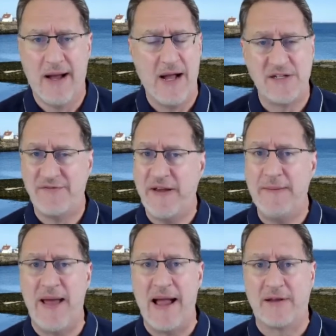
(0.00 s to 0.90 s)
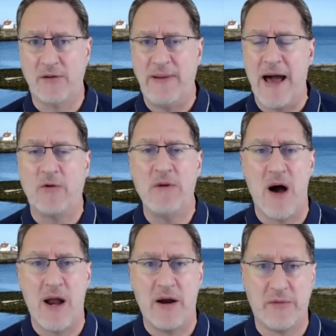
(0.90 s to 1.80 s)
It's a feedback loop. How do we
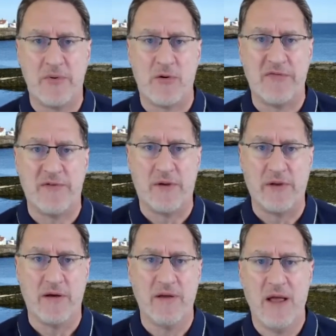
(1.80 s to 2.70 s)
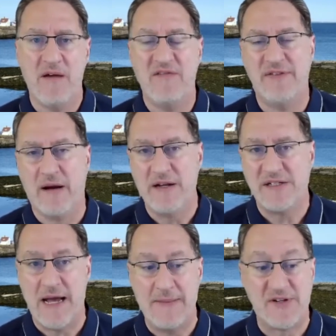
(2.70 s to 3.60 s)
monitor their portfolio? Various
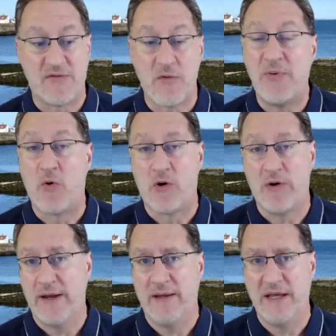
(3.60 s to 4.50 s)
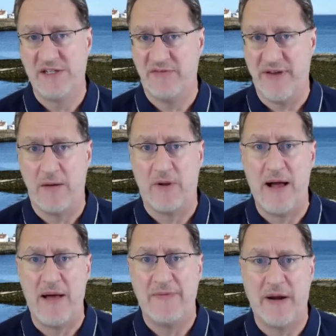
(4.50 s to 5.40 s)
types of reporting is available
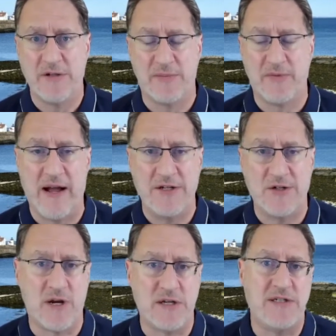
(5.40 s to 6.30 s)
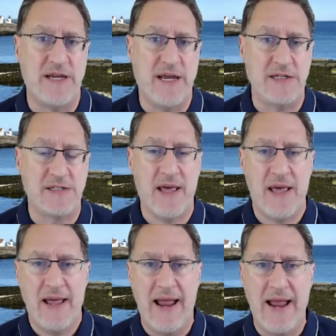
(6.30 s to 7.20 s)
out there to provide trustees
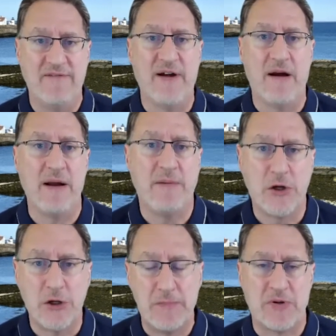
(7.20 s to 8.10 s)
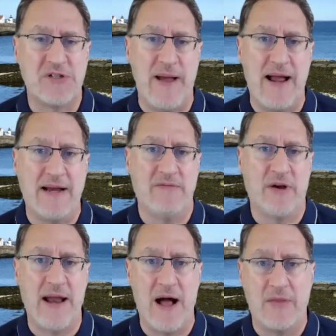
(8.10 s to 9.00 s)
a very good perspective
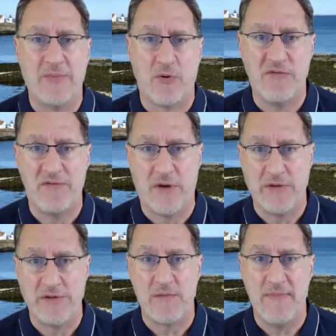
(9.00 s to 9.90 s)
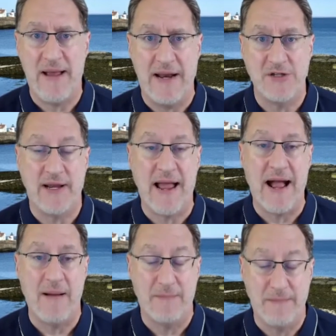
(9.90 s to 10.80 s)
on how the portfolios are
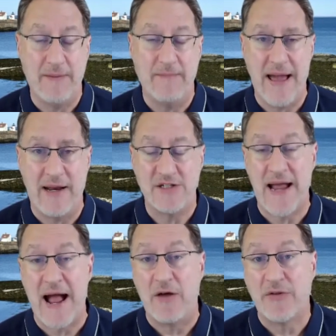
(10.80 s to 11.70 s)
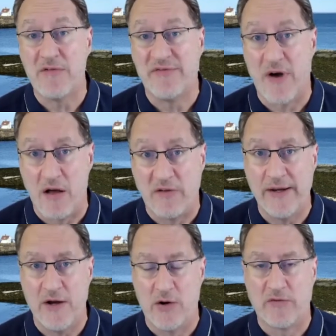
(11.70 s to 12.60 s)
being managed, how they're
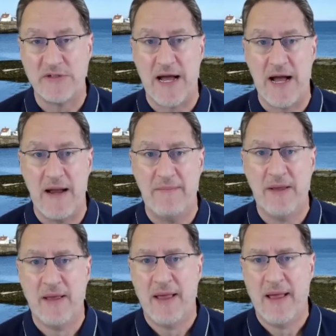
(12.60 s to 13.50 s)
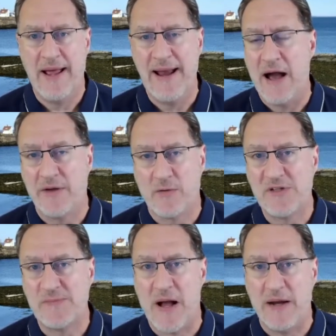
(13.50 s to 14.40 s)
evolving over time, and how they're
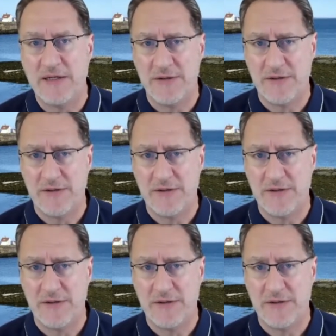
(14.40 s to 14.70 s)
responding to the